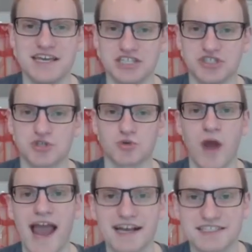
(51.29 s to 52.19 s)
is
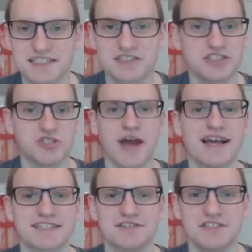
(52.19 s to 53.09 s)
drastically
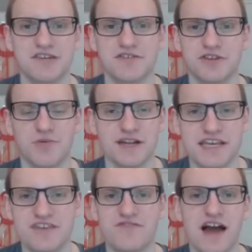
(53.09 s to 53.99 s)
different than what
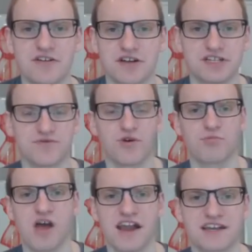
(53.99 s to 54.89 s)
he found on his 4
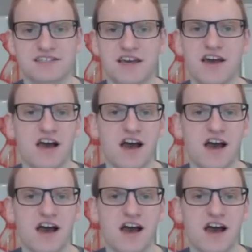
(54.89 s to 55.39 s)
products.